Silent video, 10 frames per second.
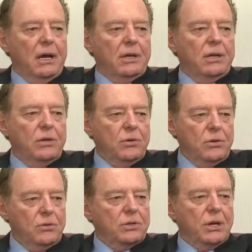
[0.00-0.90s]
a
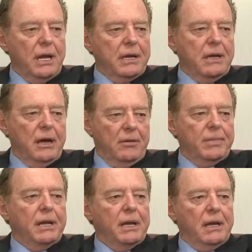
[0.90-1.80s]
huge leg up
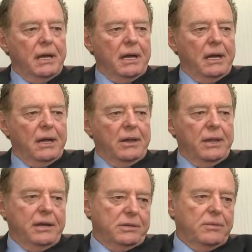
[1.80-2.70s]

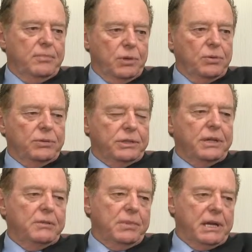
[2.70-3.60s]
that is a boost
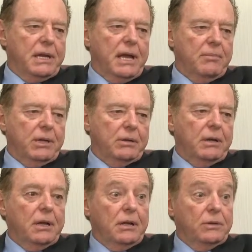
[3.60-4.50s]
in being able
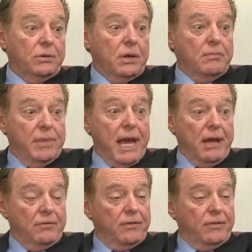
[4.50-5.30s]
to combat